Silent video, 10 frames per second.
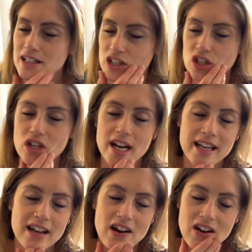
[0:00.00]
just trying
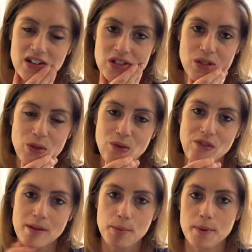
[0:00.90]
to get her to
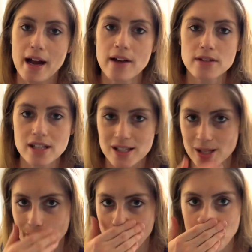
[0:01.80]
flip around
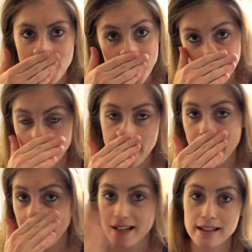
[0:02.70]
so
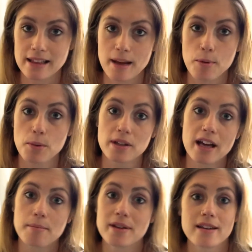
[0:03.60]
that labor will
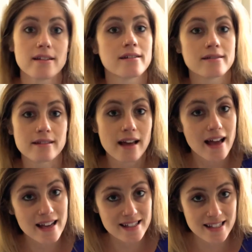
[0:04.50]
not be
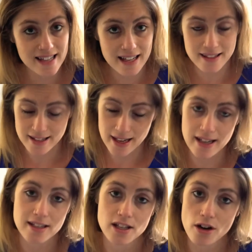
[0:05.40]
as intense
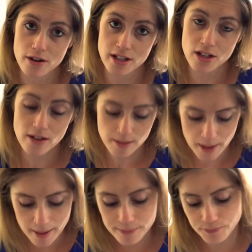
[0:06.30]
as it already is going to be.